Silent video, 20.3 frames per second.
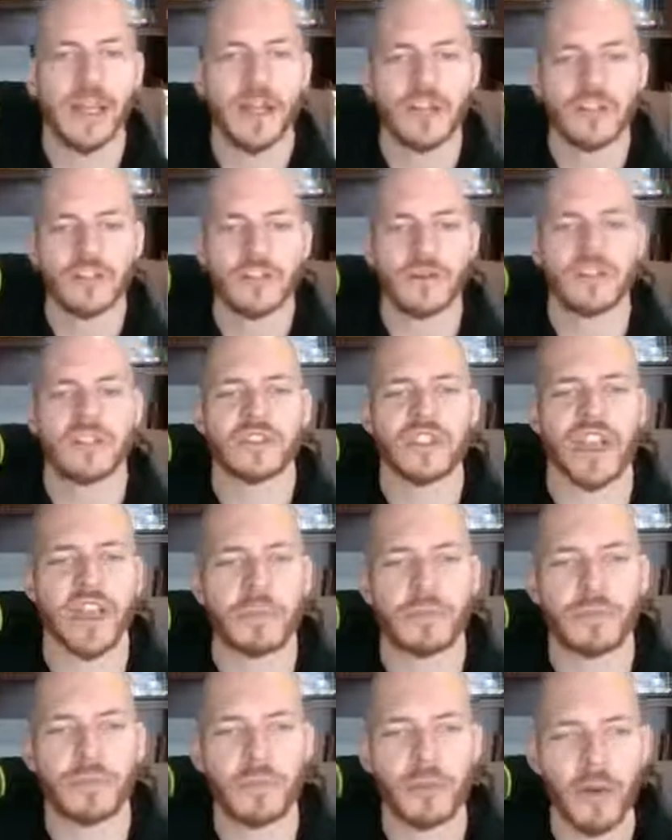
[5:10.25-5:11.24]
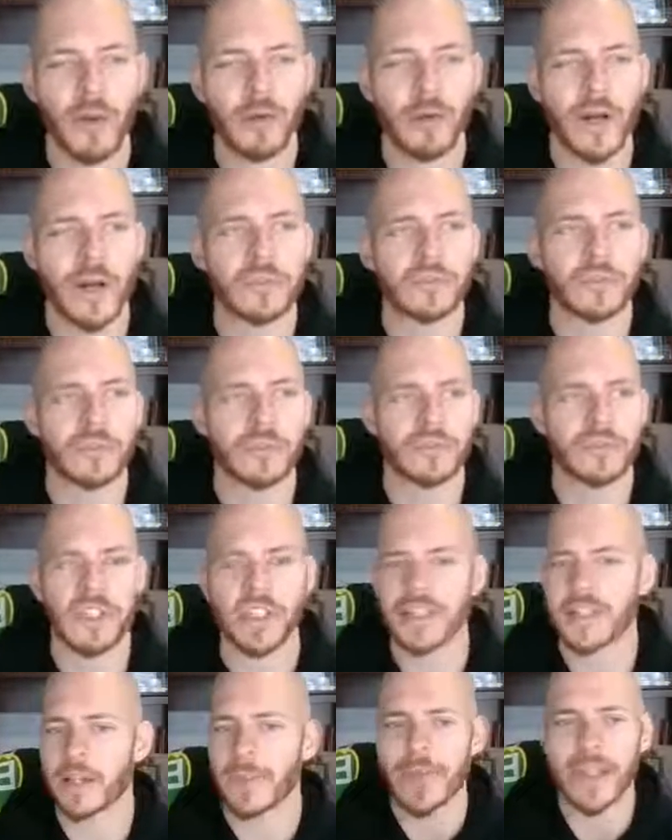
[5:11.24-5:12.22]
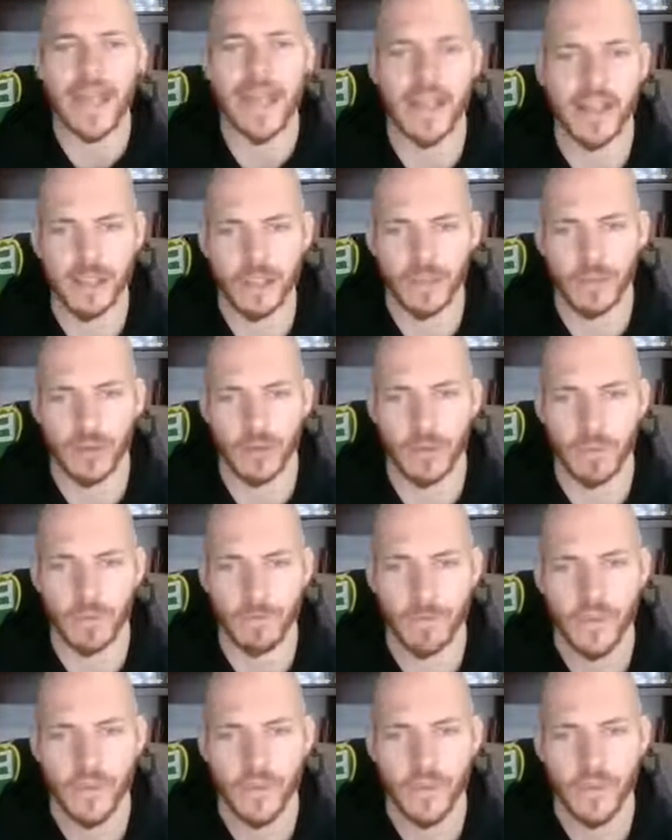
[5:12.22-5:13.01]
So it is a programmed routine that we can't control.